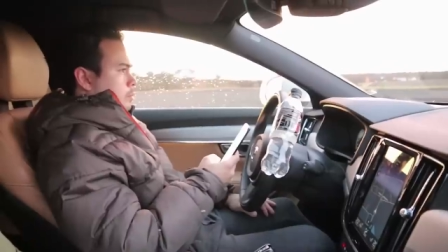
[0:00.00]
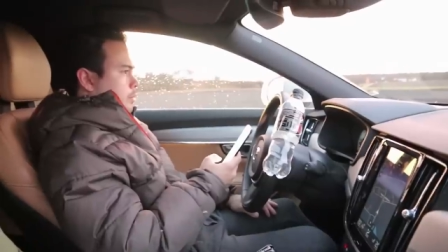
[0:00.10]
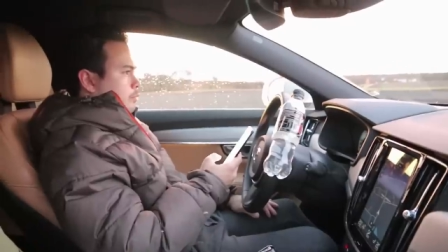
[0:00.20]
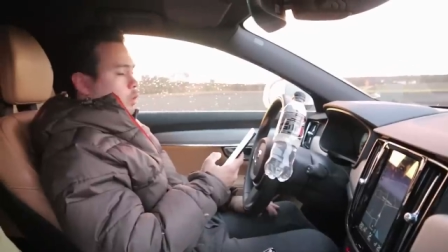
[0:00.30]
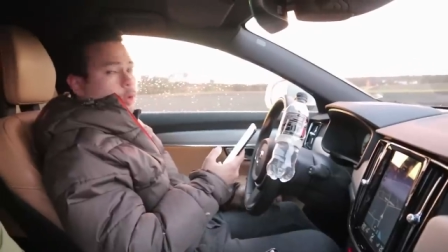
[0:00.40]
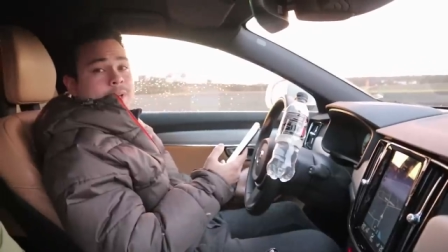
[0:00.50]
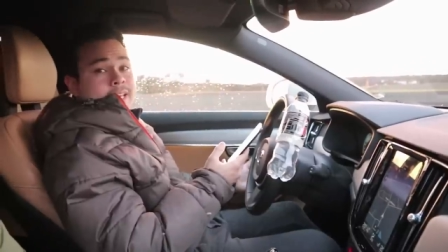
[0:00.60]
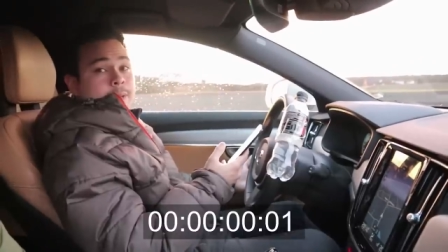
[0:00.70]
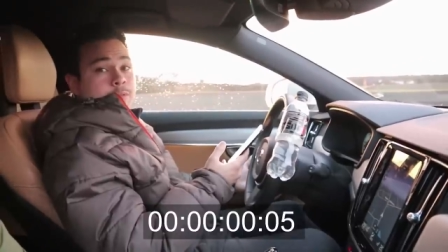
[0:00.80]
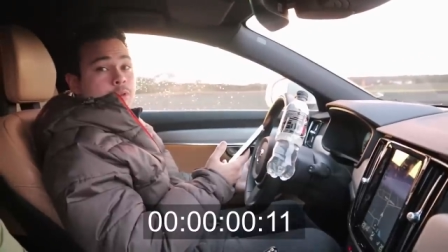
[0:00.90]
Before we
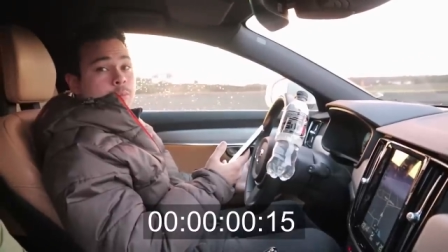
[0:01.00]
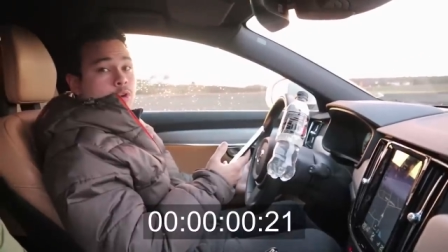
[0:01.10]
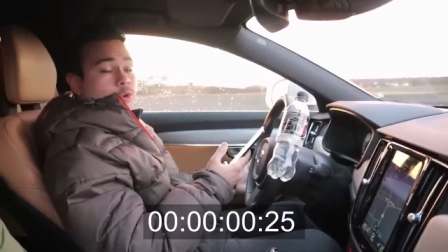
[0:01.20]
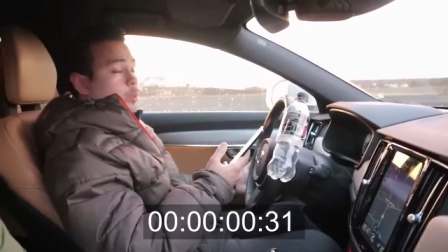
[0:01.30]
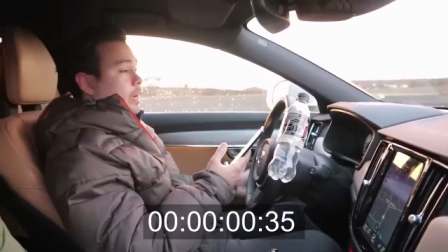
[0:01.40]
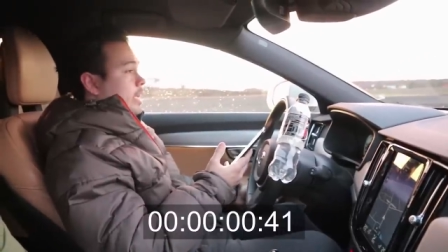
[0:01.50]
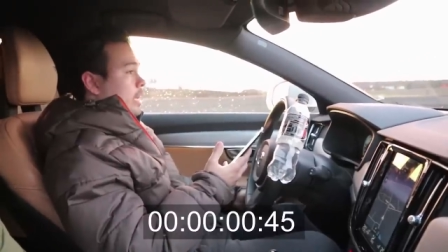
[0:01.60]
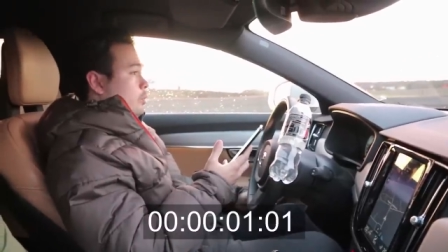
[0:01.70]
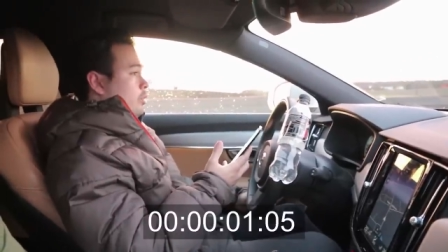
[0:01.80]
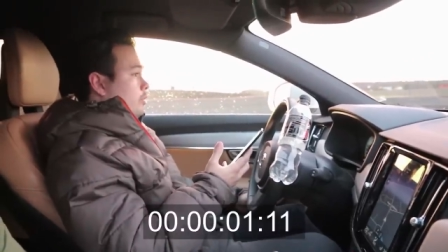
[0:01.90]
came to the motorway
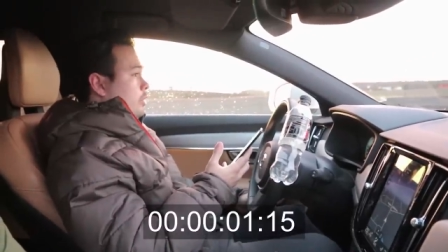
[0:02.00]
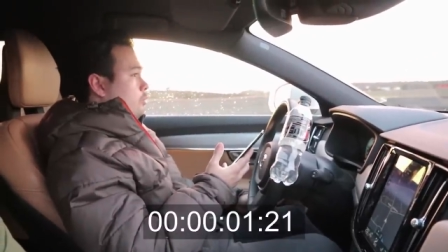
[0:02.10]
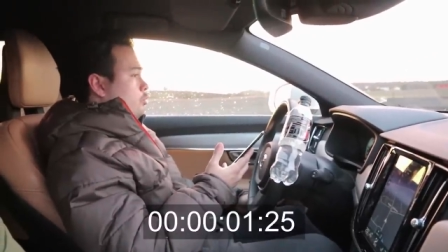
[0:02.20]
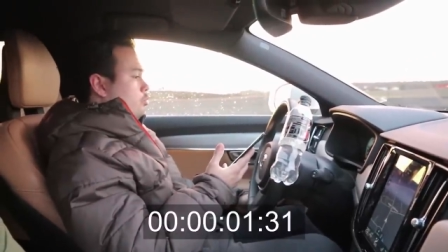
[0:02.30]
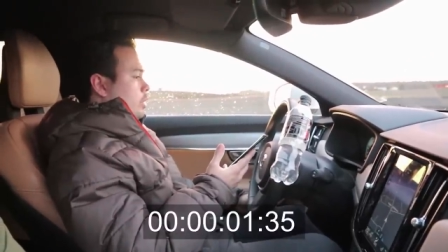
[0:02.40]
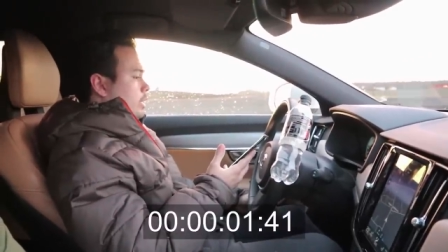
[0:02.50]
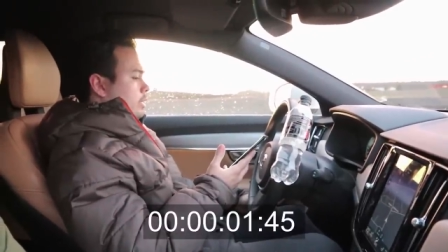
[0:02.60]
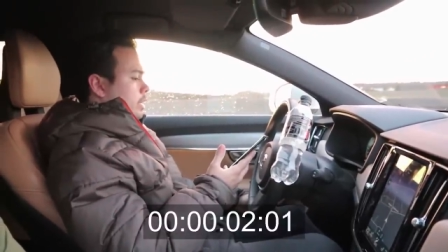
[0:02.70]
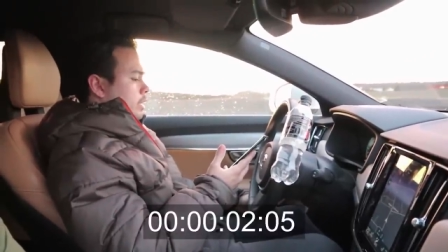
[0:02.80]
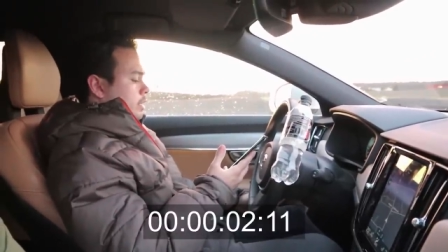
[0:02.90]
again, we just had to try it,
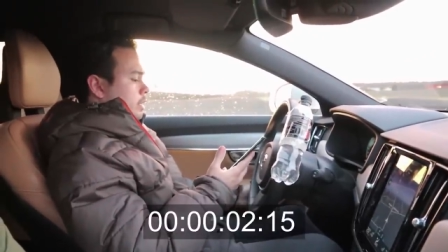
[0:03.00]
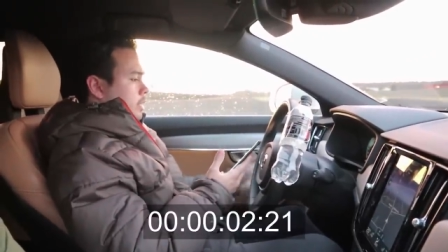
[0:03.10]
and